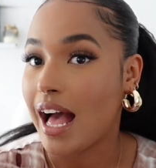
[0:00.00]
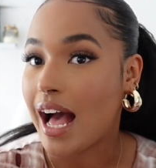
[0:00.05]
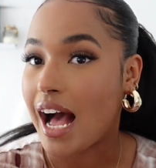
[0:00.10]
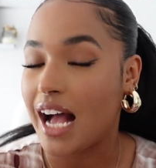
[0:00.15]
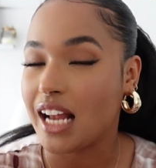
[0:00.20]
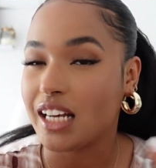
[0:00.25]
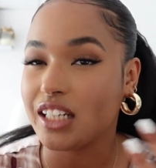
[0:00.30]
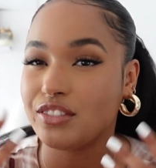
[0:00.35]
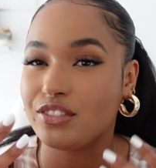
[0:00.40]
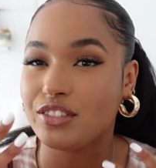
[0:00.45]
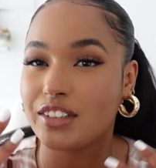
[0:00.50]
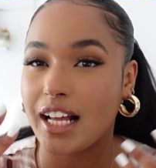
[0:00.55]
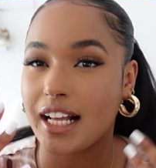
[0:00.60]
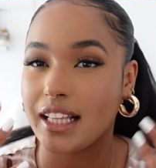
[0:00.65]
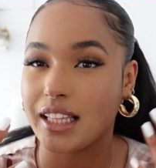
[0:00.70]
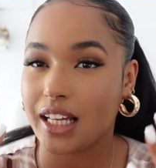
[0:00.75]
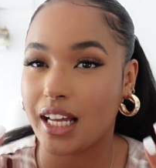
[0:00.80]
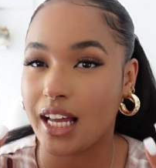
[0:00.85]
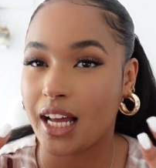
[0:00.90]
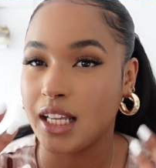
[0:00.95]
I just feel
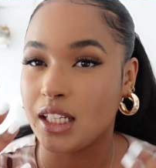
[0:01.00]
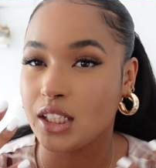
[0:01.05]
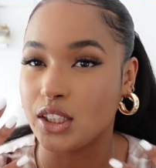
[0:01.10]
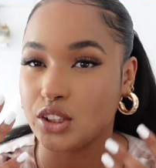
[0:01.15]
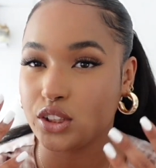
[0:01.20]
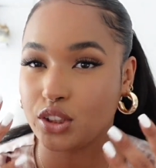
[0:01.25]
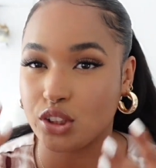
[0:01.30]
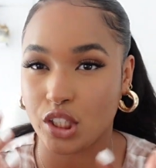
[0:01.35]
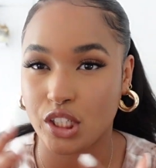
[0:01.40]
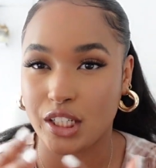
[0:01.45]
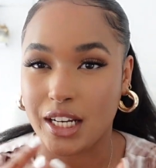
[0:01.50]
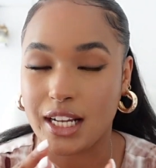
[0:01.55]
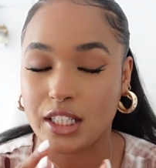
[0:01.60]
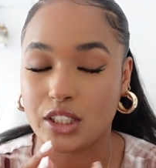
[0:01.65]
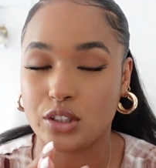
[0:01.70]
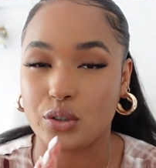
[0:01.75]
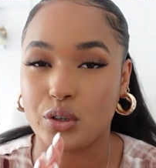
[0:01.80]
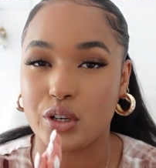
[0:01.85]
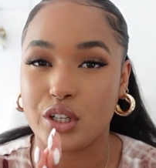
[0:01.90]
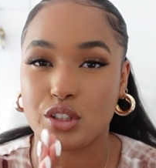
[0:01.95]
like the hair looks so
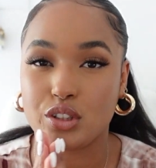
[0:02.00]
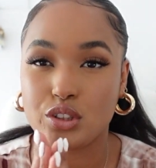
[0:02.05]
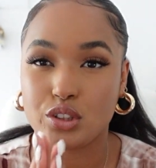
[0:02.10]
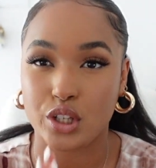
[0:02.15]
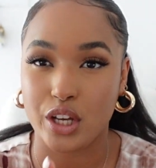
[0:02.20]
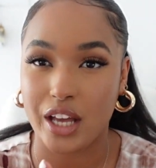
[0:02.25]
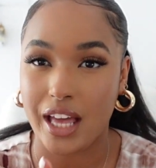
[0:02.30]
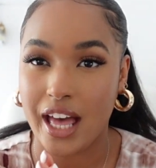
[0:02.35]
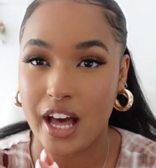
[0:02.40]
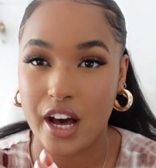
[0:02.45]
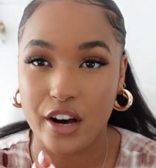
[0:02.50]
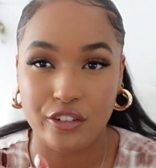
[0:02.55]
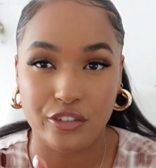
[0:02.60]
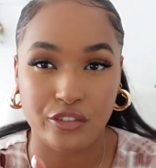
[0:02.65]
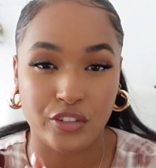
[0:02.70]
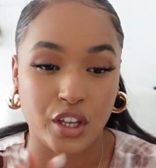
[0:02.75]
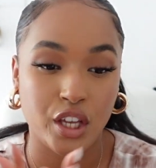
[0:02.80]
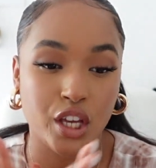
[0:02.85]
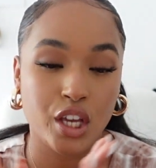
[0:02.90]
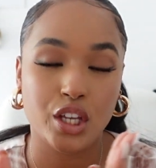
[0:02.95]
natural. It's so
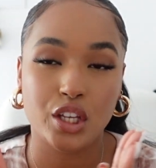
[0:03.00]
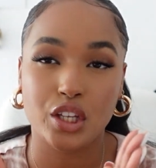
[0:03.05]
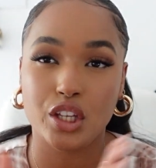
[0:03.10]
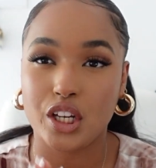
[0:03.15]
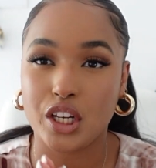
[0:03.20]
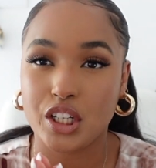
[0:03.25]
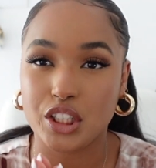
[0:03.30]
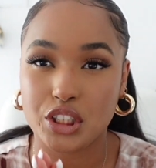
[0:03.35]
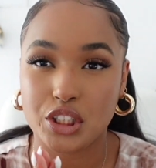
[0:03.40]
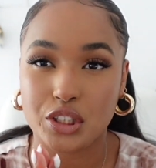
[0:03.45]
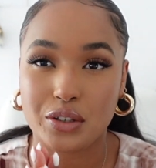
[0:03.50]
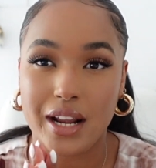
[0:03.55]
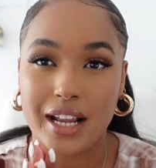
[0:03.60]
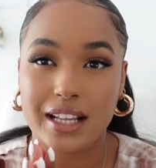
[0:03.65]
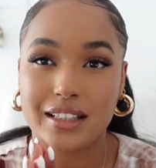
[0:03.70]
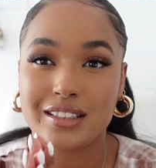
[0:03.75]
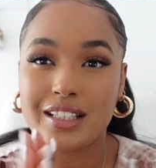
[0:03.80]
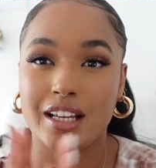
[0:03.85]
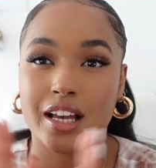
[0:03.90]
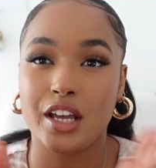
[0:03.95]
healthy. You can
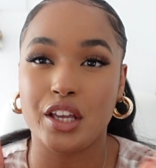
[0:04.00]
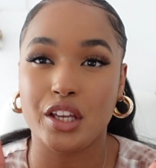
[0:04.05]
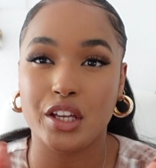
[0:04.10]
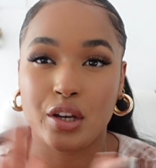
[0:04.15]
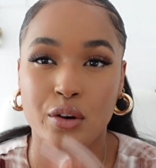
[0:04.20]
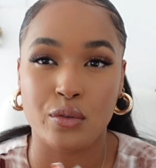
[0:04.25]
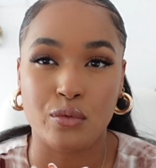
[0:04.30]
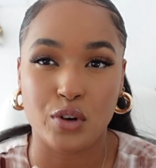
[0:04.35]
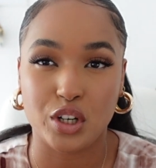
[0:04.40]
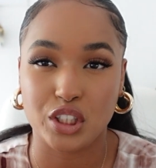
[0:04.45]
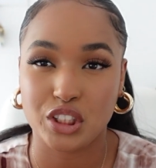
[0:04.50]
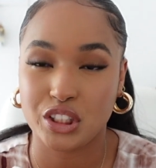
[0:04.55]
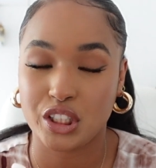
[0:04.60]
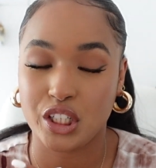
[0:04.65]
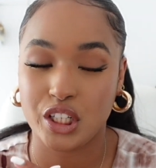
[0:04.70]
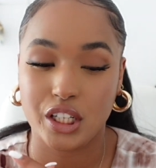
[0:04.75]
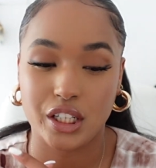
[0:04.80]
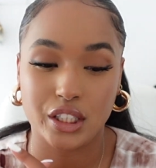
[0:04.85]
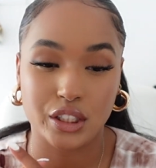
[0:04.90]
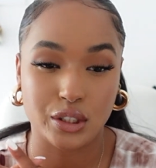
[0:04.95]
straight it, you can wash it,
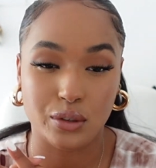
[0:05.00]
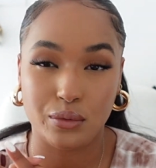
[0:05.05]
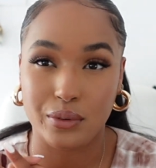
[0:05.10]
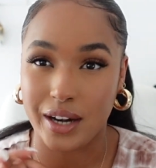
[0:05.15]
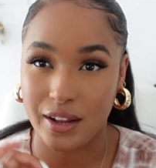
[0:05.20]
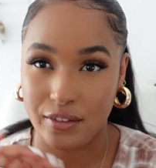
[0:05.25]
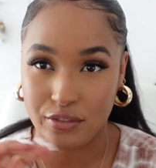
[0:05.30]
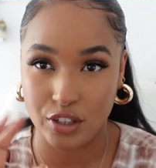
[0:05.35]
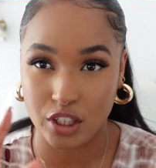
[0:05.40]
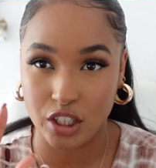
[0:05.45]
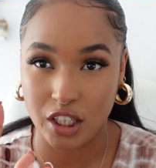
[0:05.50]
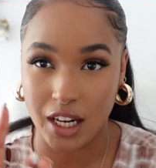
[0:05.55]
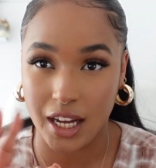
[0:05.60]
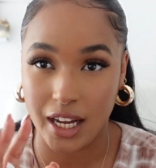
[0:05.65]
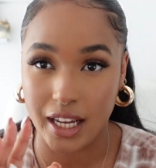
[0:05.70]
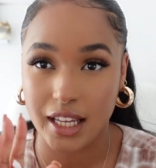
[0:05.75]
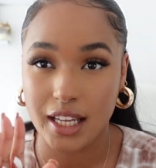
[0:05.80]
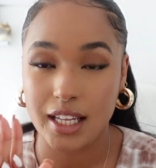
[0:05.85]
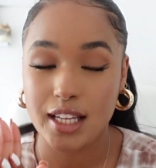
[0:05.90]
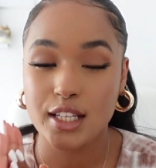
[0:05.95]
you can do whatever you
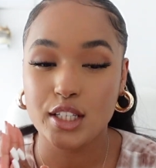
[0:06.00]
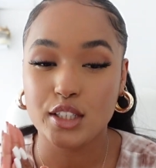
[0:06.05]
like.